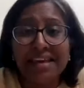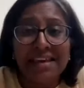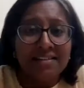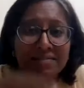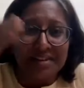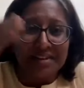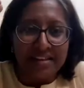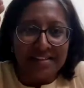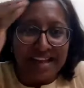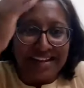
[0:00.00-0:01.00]
think
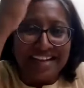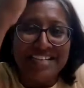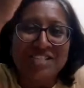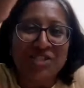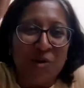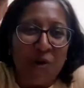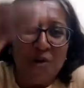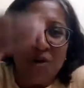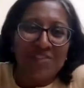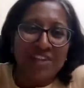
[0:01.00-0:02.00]
that list,
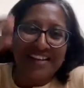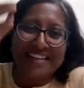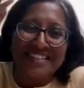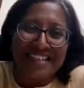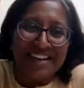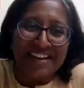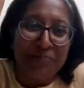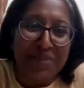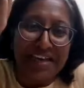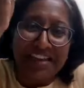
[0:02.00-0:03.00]
whole of the list, the
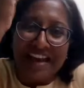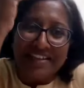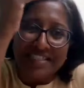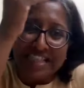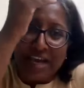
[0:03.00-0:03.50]
diphtheria.